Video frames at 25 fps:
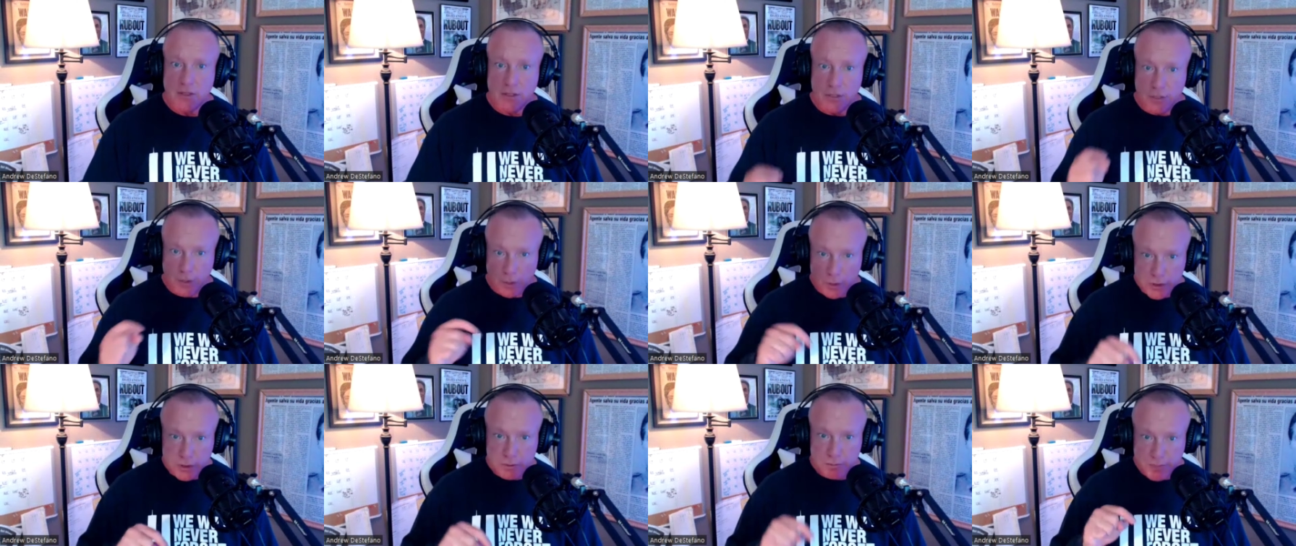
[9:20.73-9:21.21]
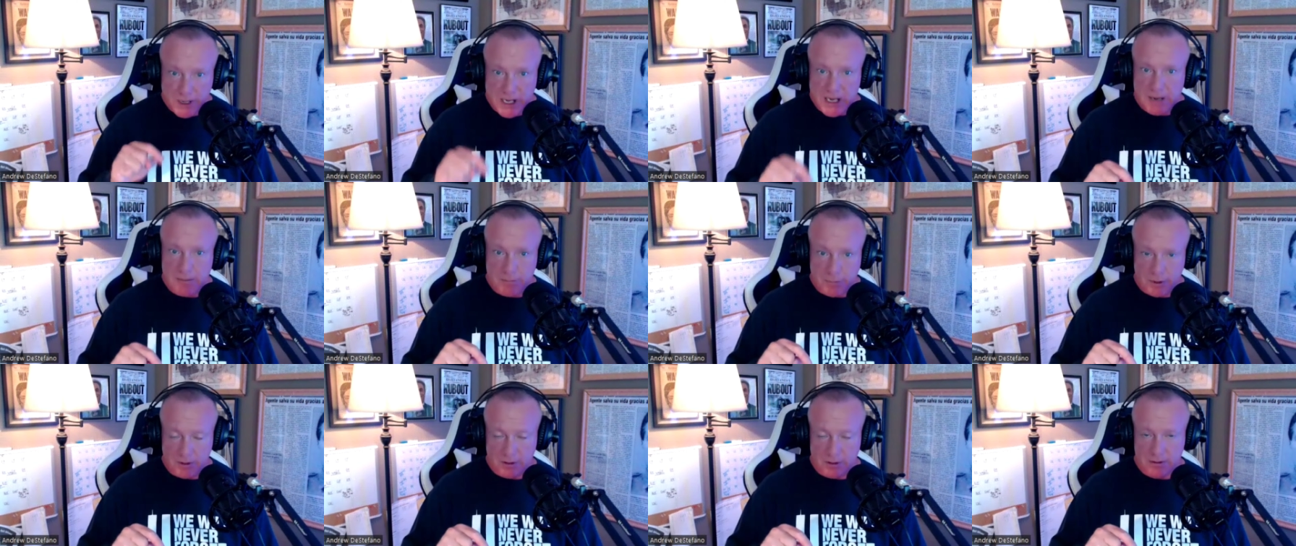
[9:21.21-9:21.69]
those
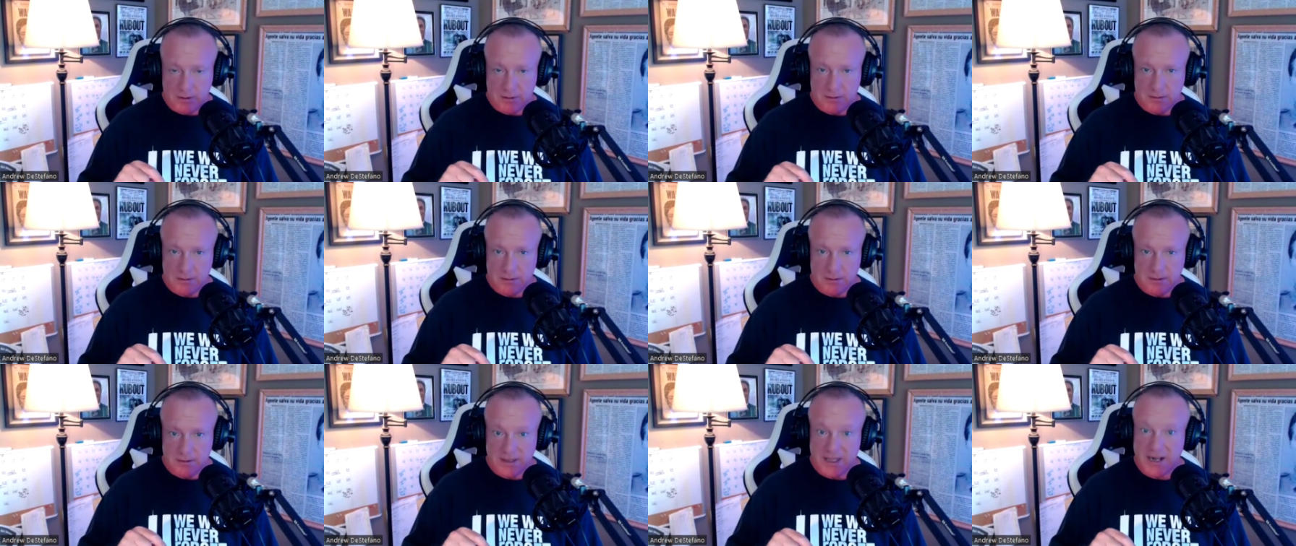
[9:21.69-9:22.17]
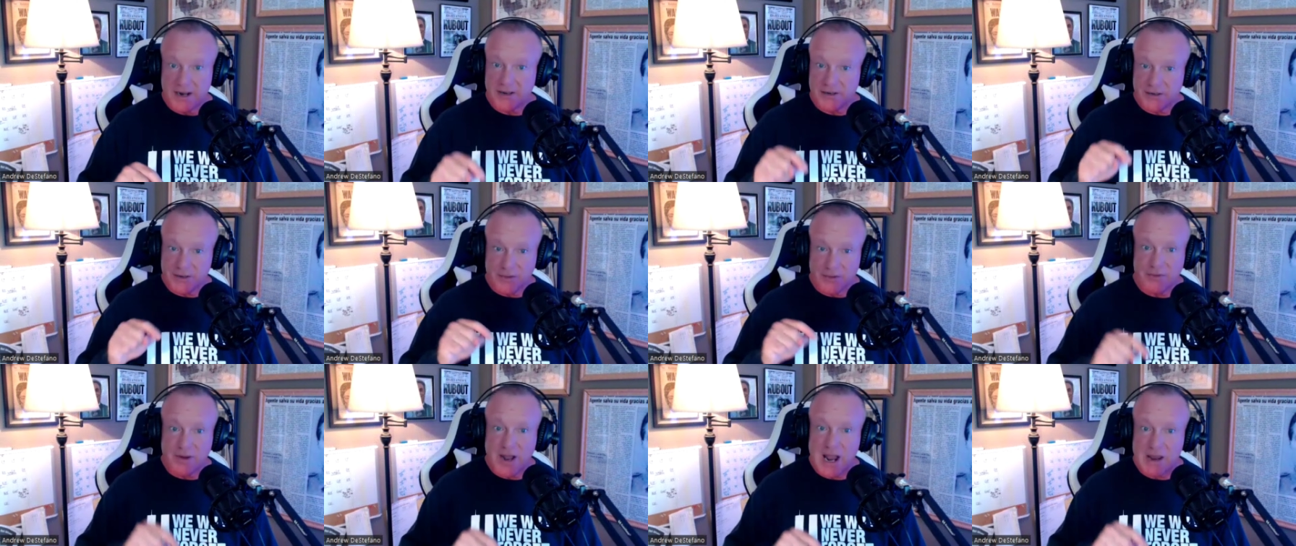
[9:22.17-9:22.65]
people that are
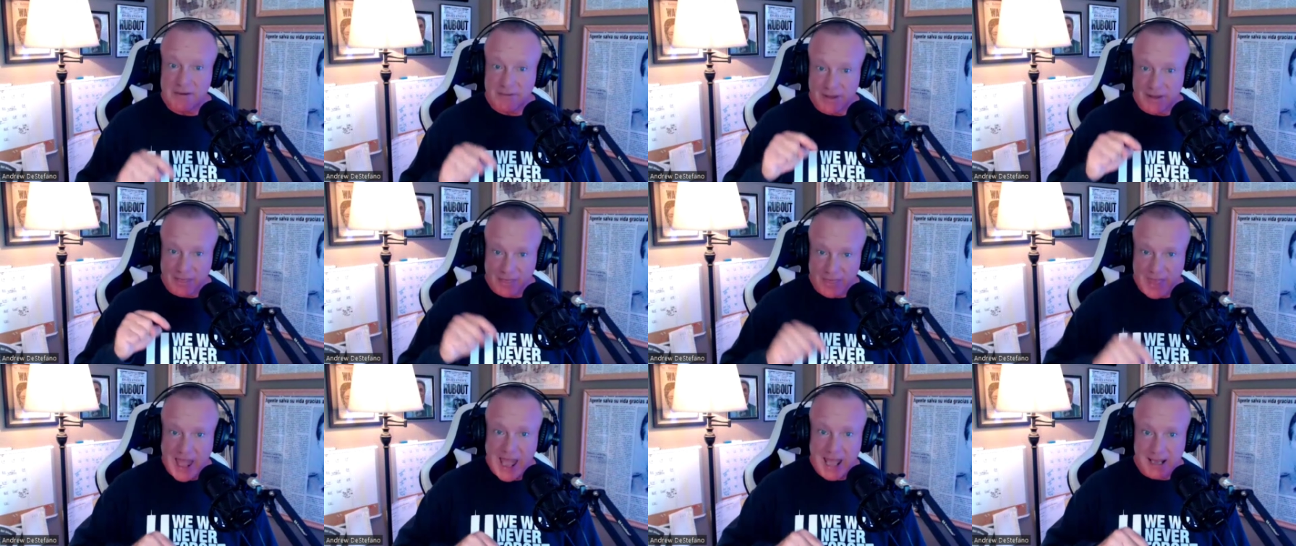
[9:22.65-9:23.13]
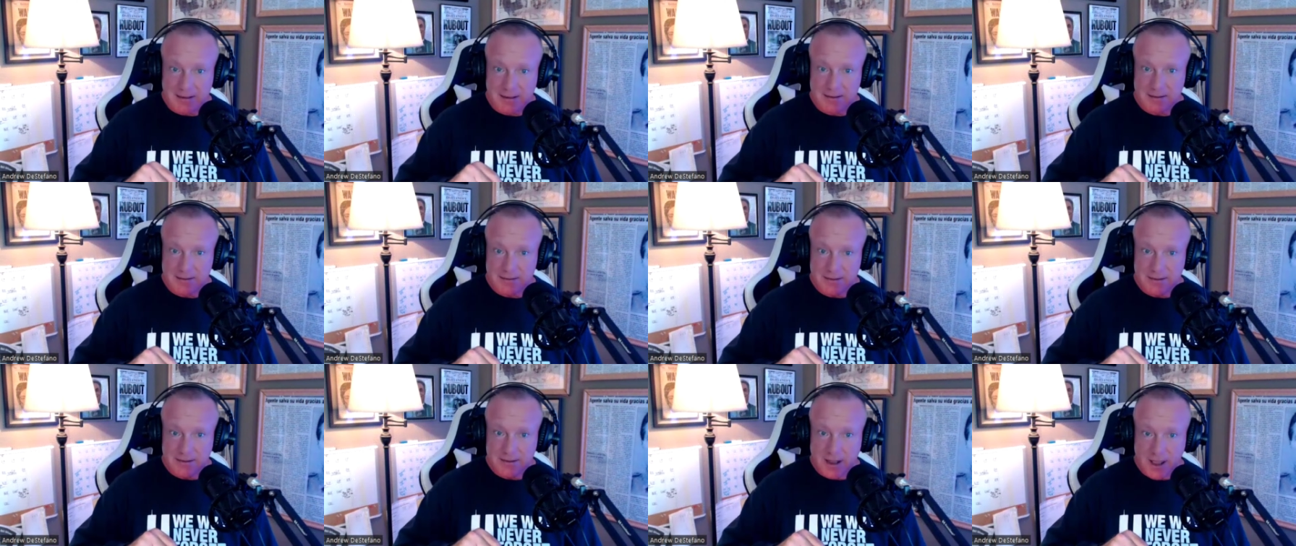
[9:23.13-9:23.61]
surviving that
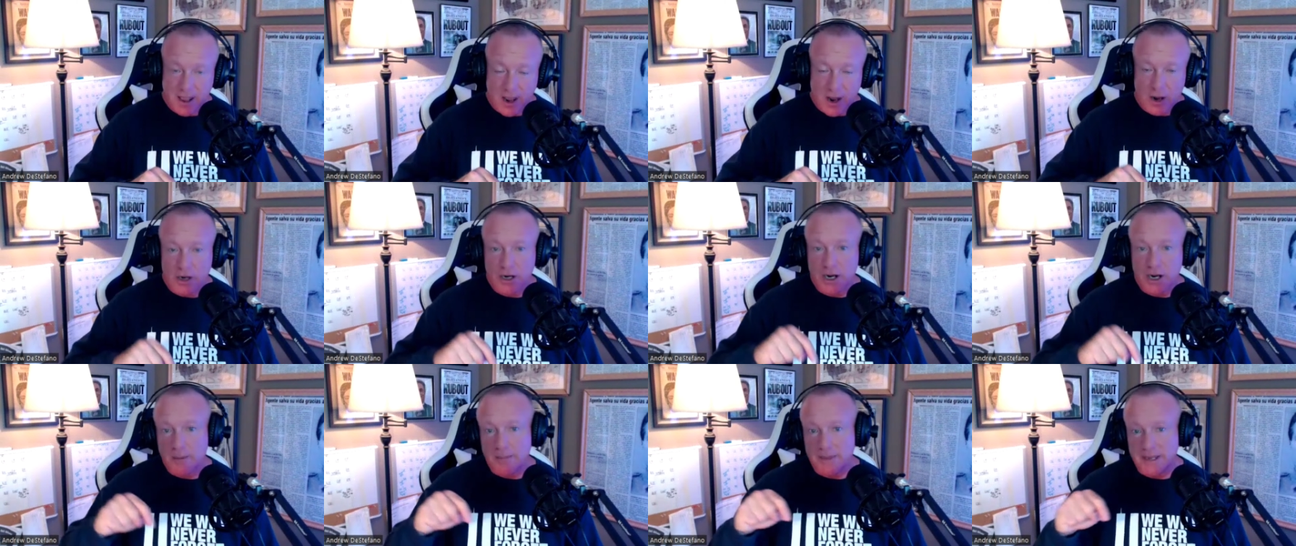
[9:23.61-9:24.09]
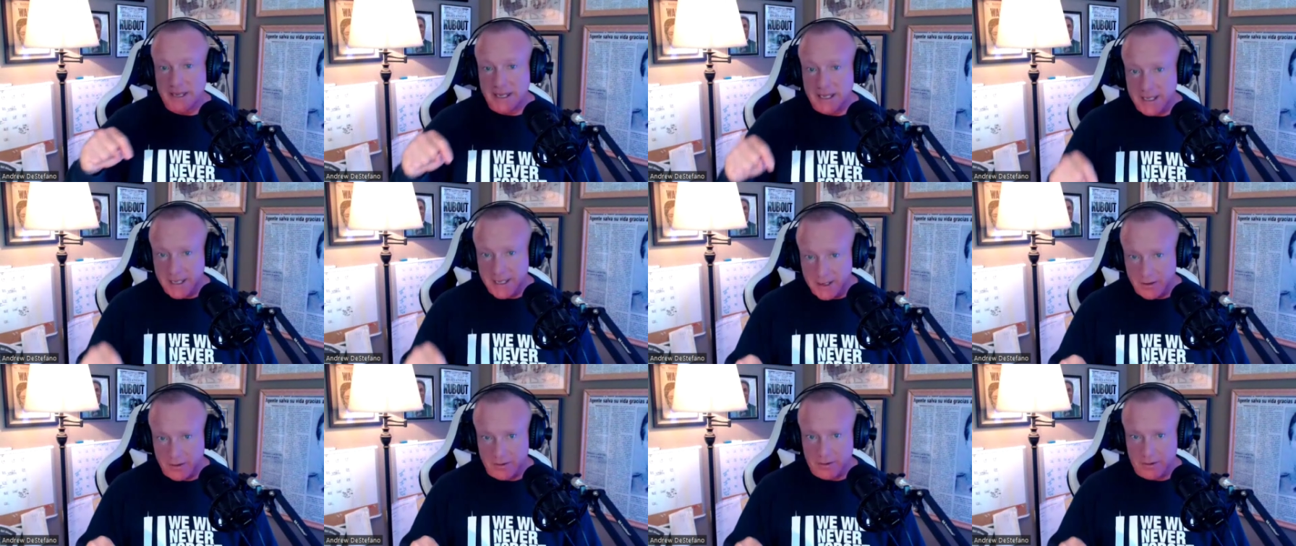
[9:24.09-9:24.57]
are coming
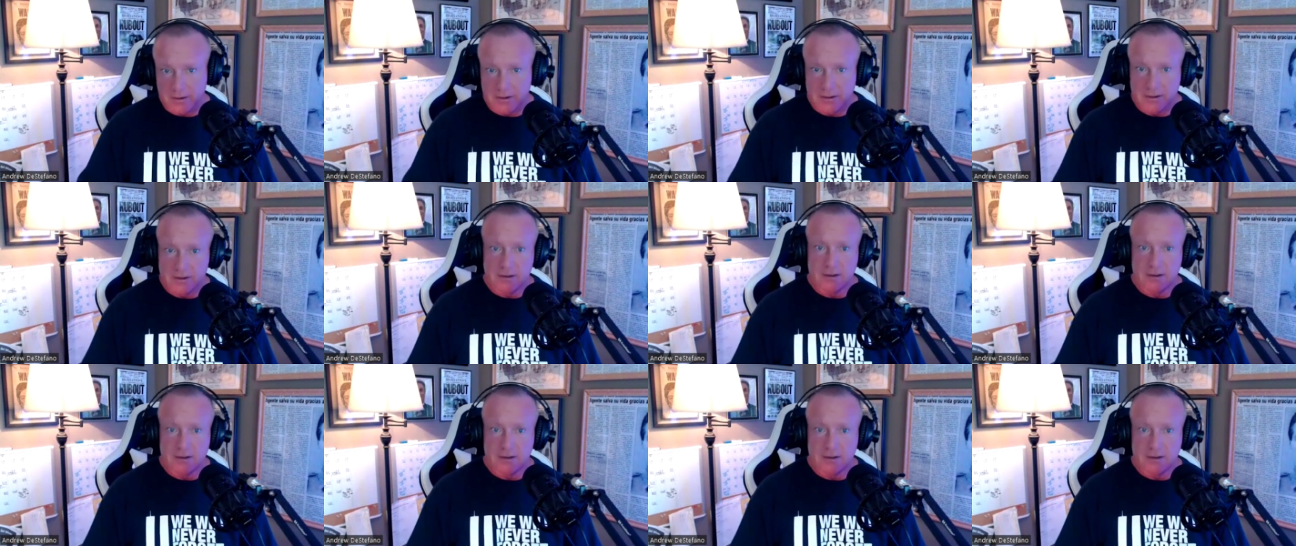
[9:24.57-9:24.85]
here